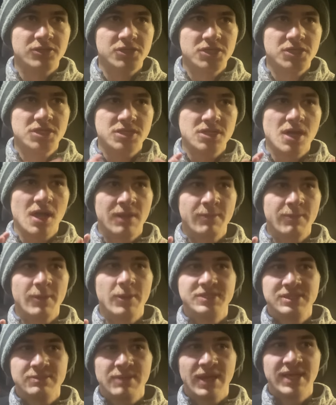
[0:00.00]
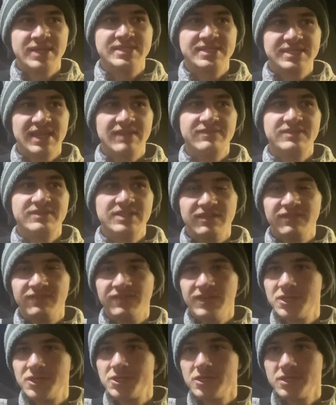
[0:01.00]
just to talk about some ice safety
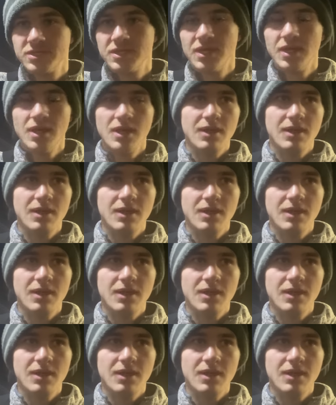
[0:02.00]
features